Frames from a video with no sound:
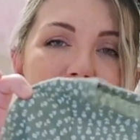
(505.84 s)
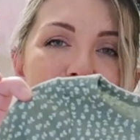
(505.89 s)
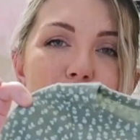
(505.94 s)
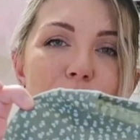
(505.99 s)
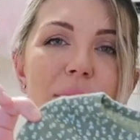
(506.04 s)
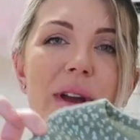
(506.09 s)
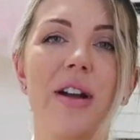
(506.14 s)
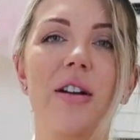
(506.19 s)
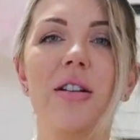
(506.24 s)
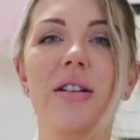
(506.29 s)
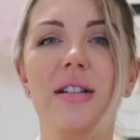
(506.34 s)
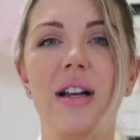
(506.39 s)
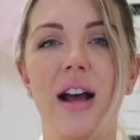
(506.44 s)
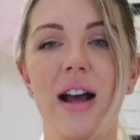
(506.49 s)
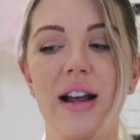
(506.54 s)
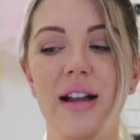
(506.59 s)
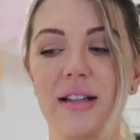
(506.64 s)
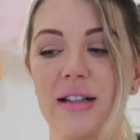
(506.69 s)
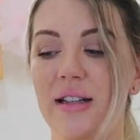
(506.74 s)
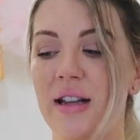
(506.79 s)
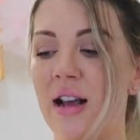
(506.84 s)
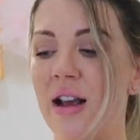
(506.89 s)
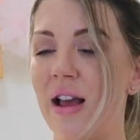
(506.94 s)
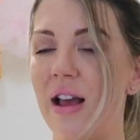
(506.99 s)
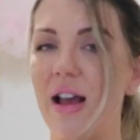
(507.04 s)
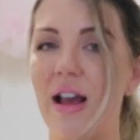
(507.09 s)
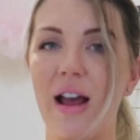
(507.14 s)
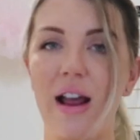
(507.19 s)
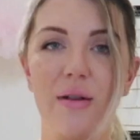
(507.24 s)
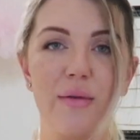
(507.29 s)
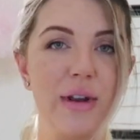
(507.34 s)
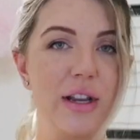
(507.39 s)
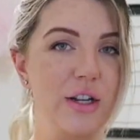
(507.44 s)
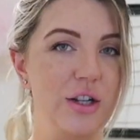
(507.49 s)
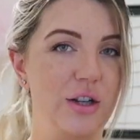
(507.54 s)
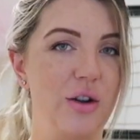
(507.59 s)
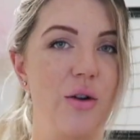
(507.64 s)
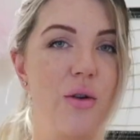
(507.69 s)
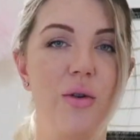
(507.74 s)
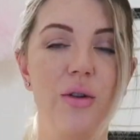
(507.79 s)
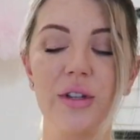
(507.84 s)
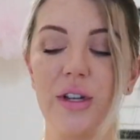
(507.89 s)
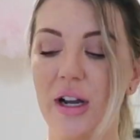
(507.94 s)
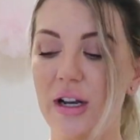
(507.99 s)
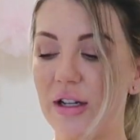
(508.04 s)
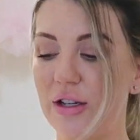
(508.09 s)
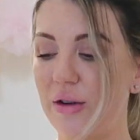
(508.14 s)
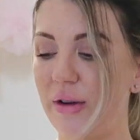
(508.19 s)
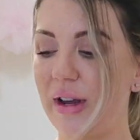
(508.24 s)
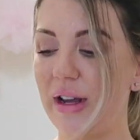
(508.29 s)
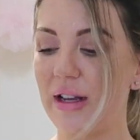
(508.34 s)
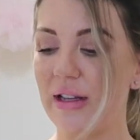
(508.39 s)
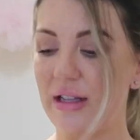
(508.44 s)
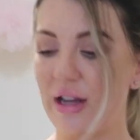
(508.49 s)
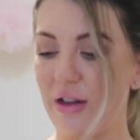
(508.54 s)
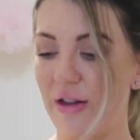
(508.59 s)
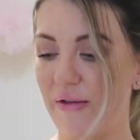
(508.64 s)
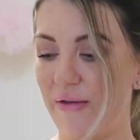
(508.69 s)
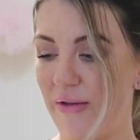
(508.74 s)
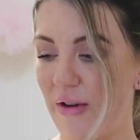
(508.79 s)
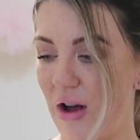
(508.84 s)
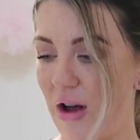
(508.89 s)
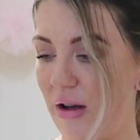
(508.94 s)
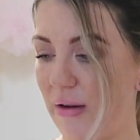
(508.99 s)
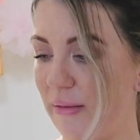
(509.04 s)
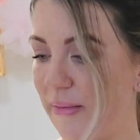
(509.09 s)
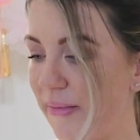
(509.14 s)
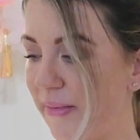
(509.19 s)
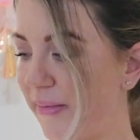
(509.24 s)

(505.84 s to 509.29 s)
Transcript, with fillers: it in a bigger size, and we can just hold on to it until the fall.